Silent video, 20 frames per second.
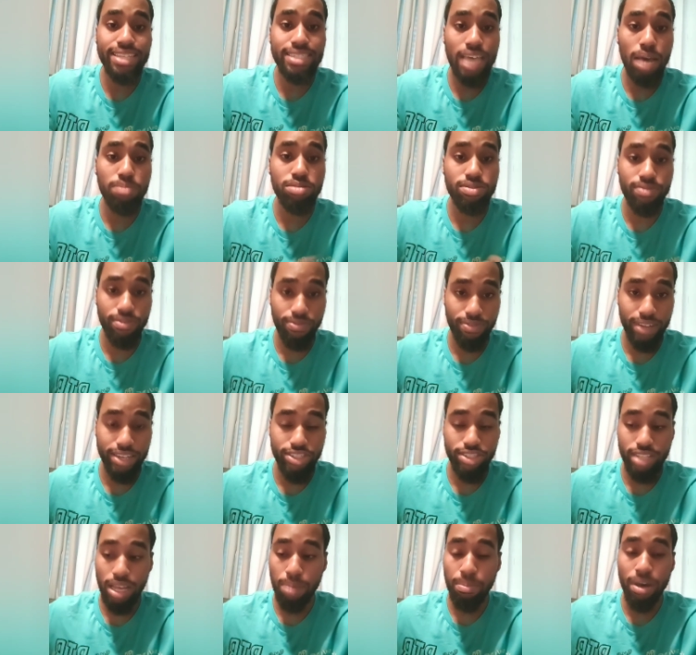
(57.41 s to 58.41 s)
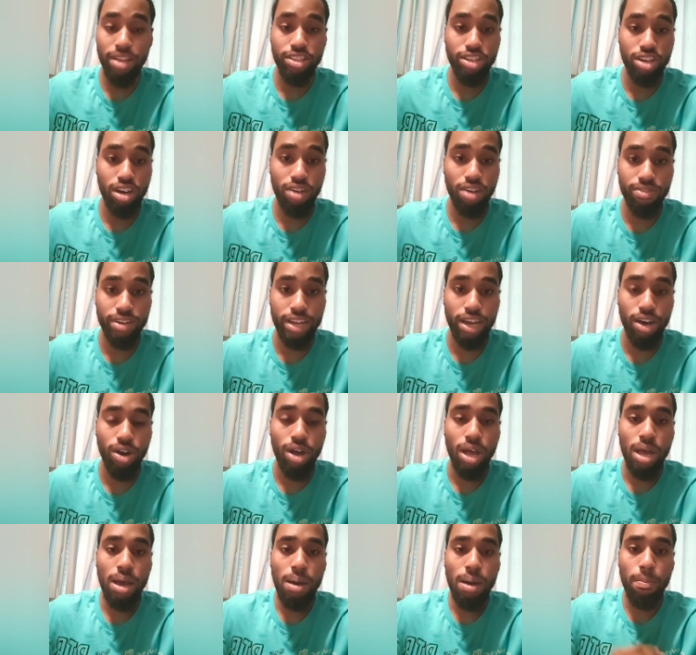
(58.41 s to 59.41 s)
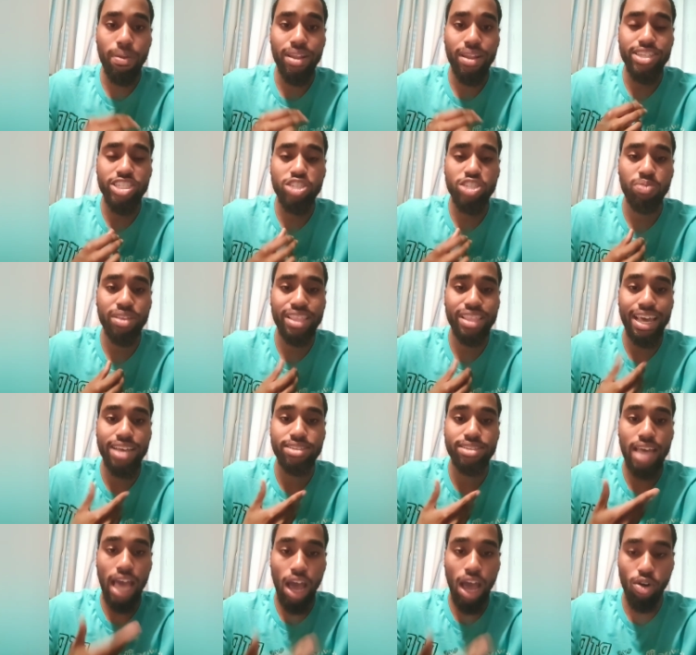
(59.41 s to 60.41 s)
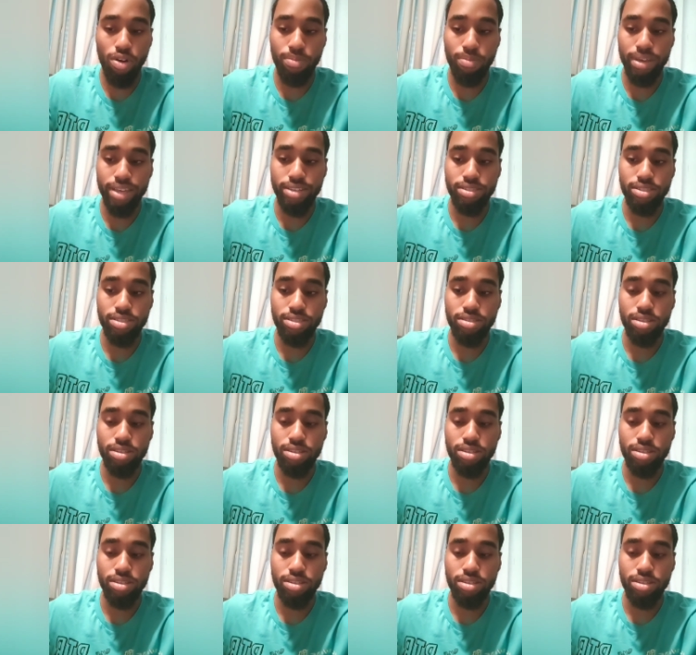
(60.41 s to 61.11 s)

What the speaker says: types of inflation that I'm about to cover now, but let's just put that as our base.